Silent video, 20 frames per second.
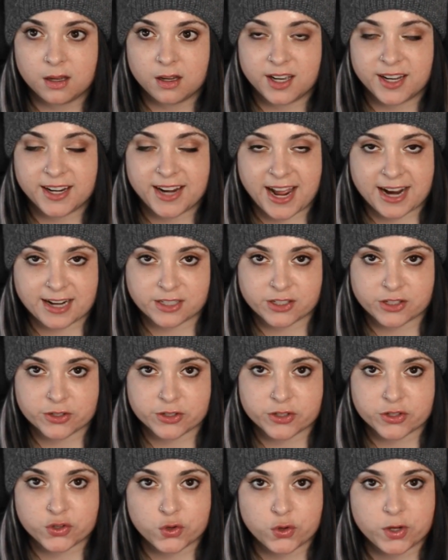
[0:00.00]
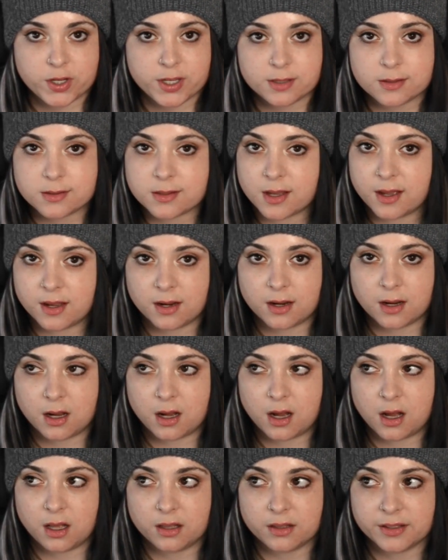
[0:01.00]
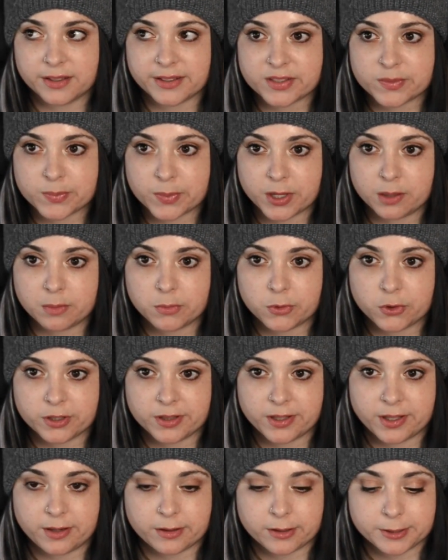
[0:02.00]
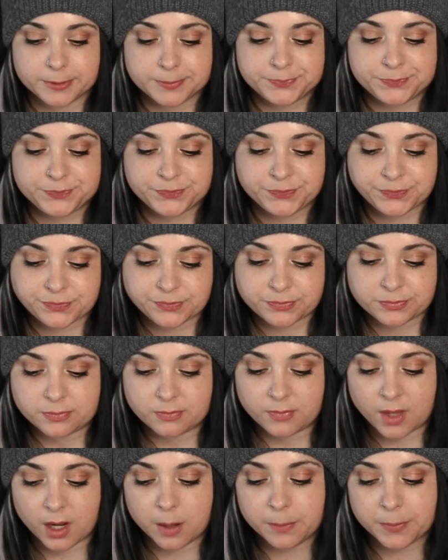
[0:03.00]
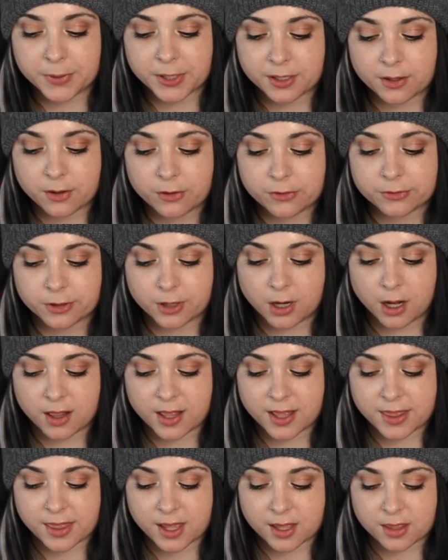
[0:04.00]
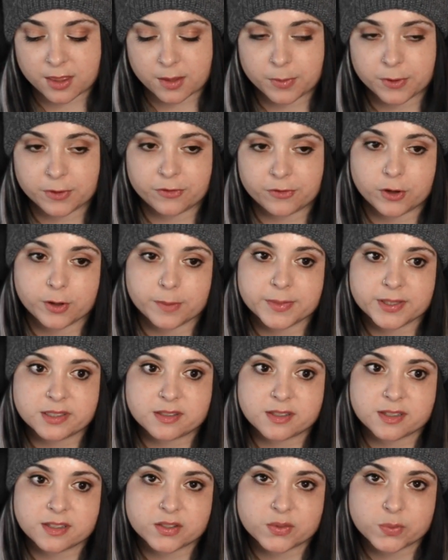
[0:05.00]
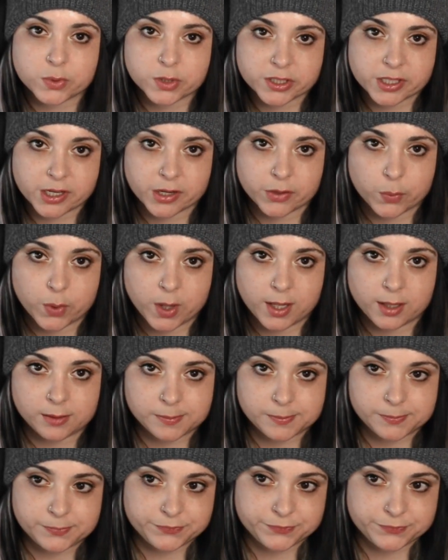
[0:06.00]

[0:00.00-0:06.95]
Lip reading: an actor's choice, and I'll explain more later. But overall, I think the performances were done well.